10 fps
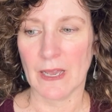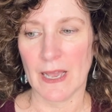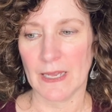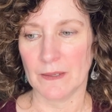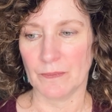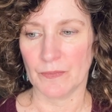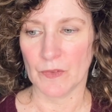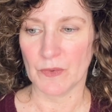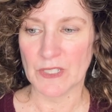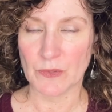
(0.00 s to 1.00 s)
the
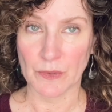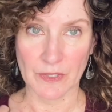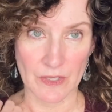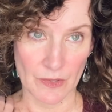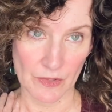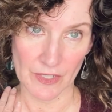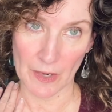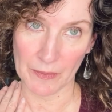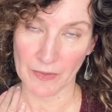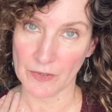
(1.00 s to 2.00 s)
resources you share
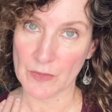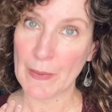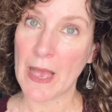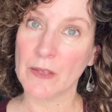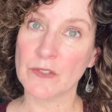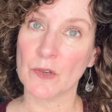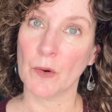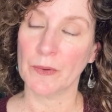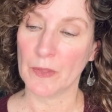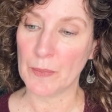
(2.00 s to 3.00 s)
with your spouse or
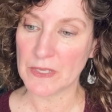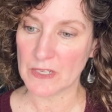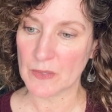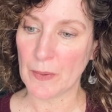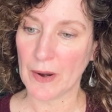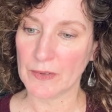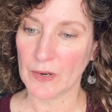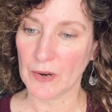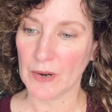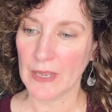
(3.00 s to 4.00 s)
with a business
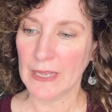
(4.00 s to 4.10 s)
partner.